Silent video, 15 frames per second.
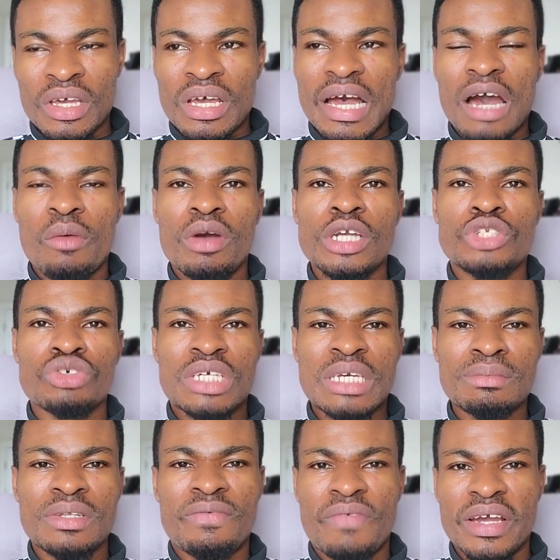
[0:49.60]
I want you to keep
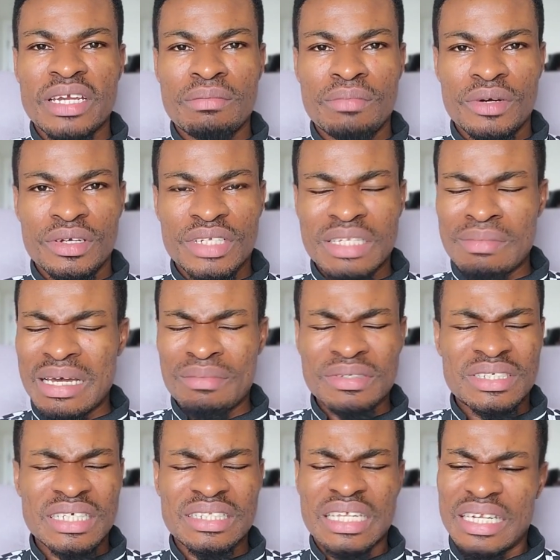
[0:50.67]
the fire burning. The Bible
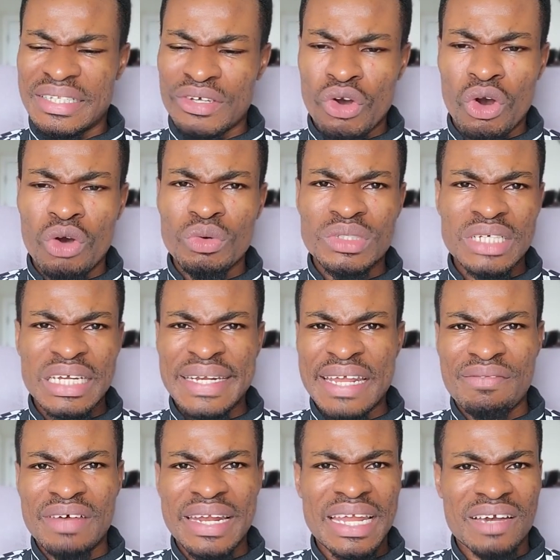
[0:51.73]
says that let the altar
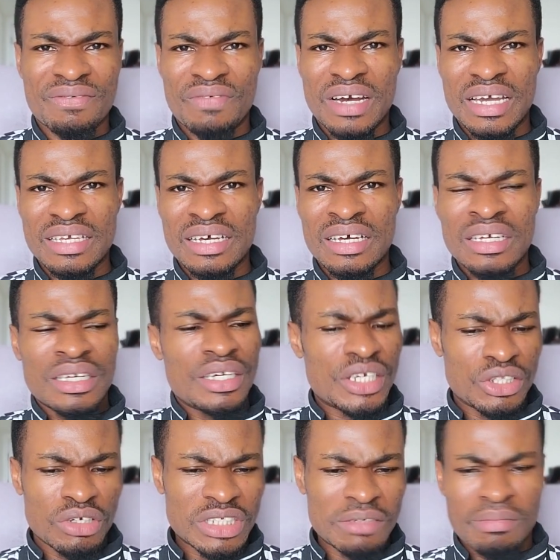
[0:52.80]
never lack fire. It
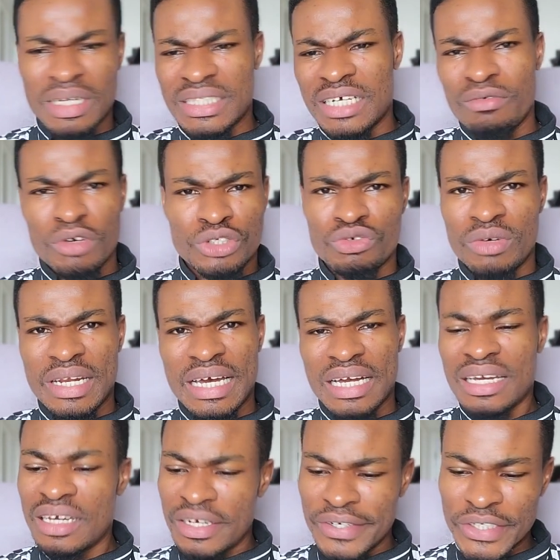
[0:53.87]
doesn't matter what you lack,
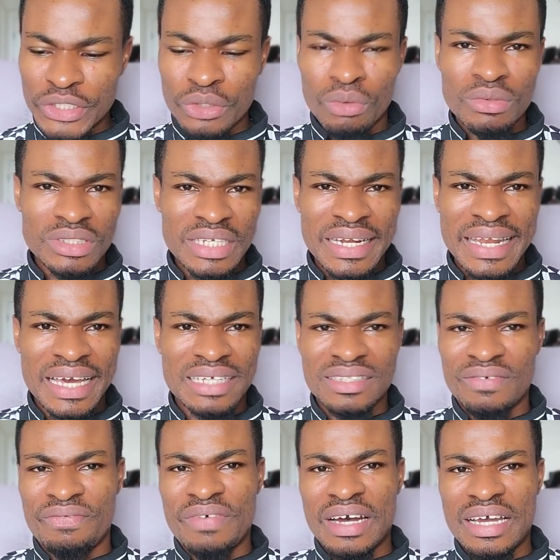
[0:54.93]
don't lack the
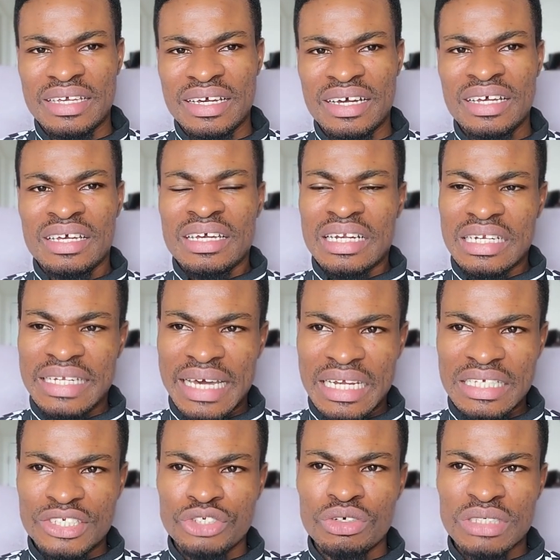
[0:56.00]
fire. That
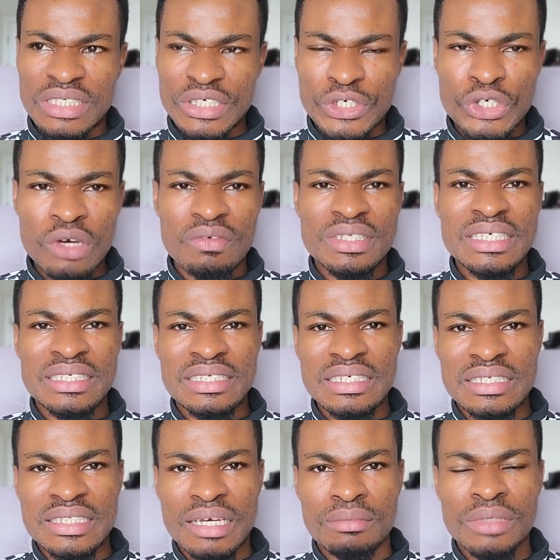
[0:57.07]
is your security
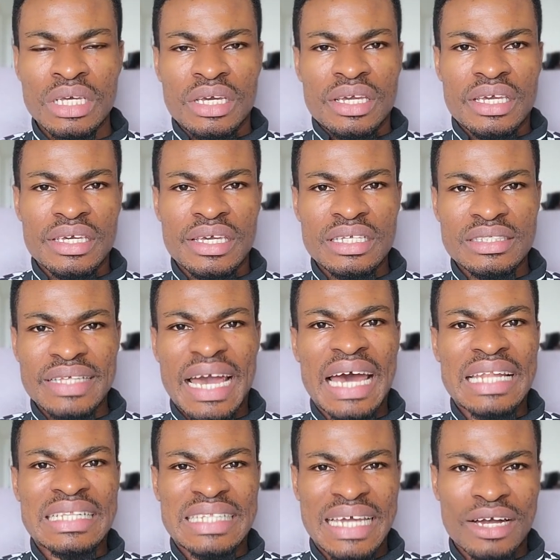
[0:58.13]
system against the
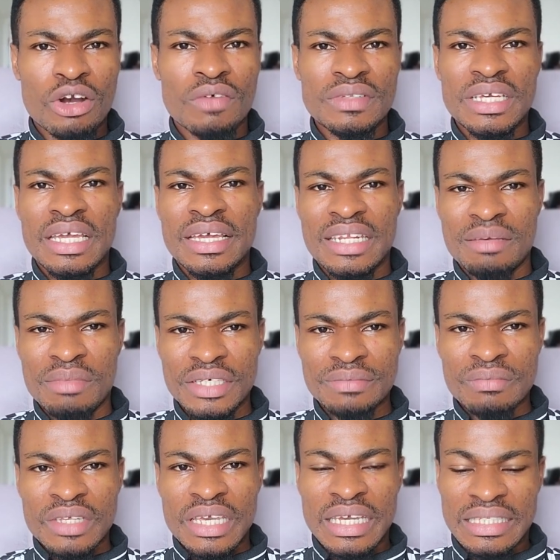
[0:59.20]
attack of the enemy.
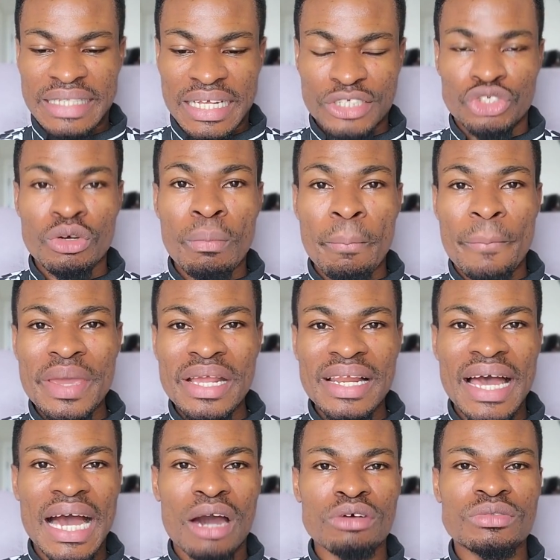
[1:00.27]
And that's your
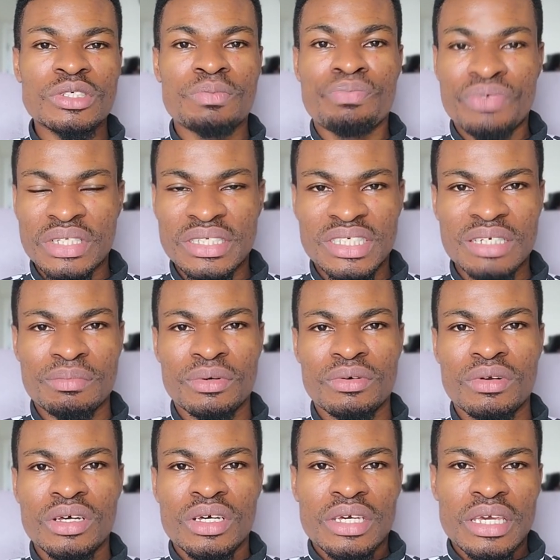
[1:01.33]
bailout
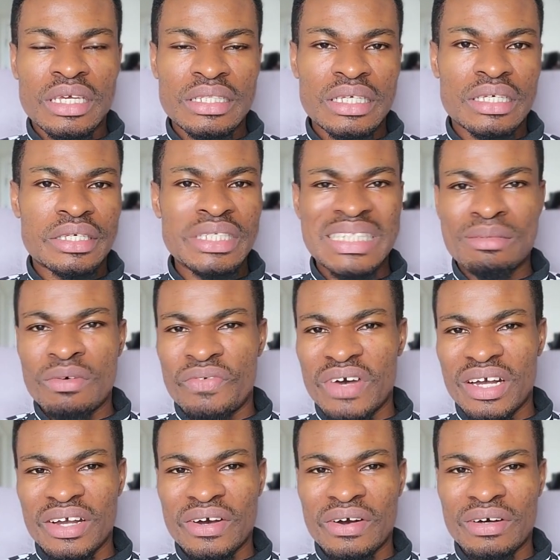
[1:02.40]
principle in the kingdom of our
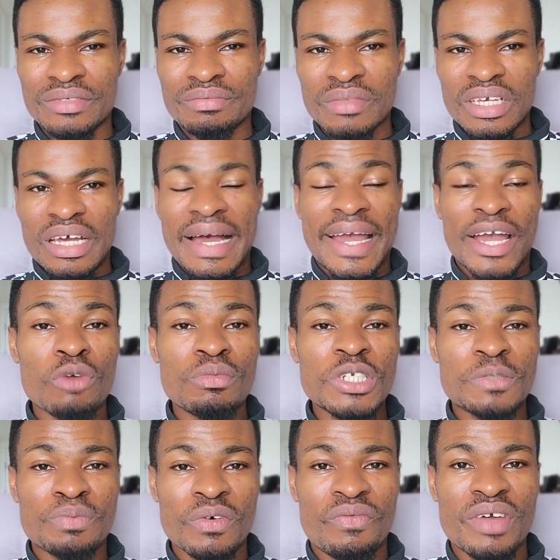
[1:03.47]
God. I this
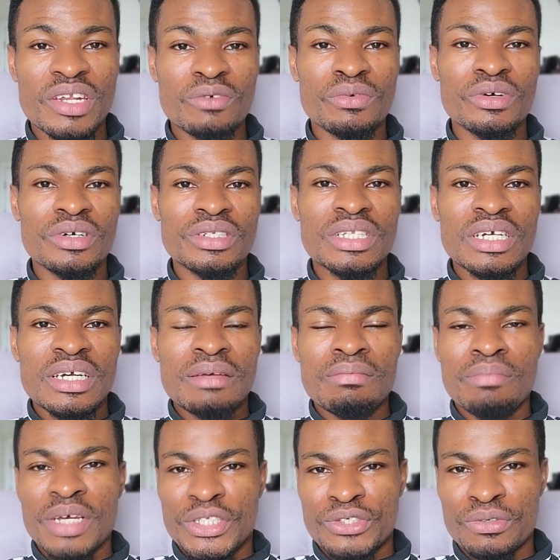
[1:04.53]
prophetic word
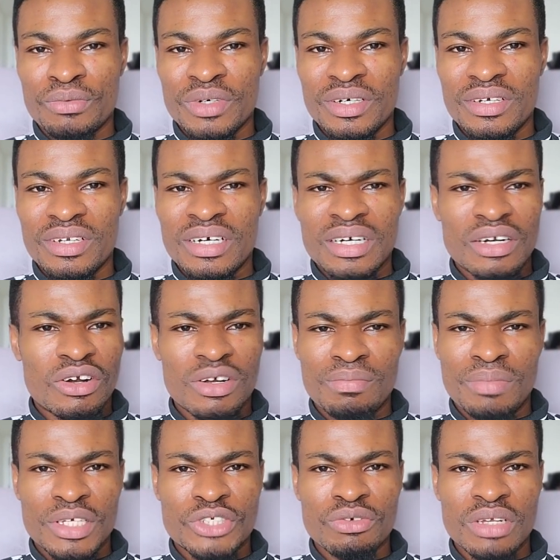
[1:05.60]
met you well. God
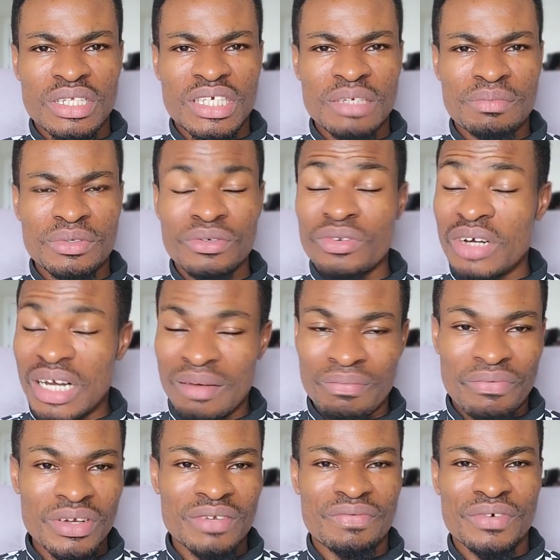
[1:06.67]
bless you and keep you. I'm
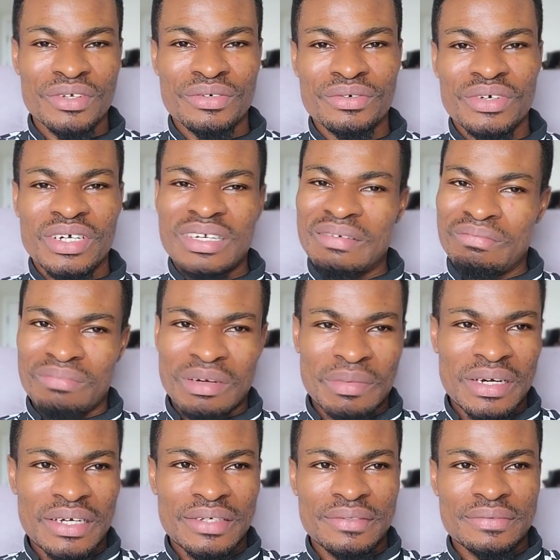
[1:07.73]
praying for you. Bye
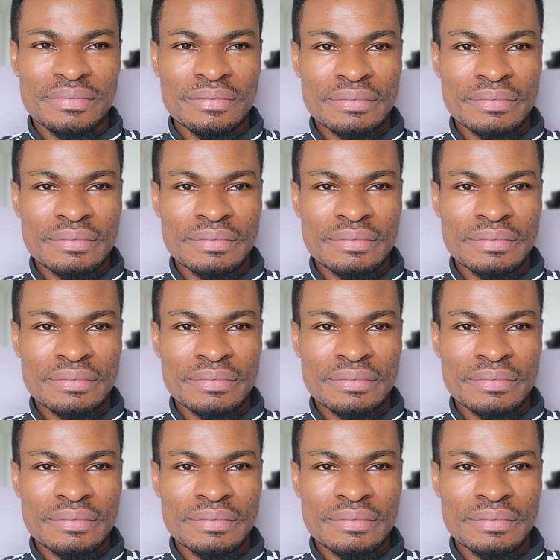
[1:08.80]
bye.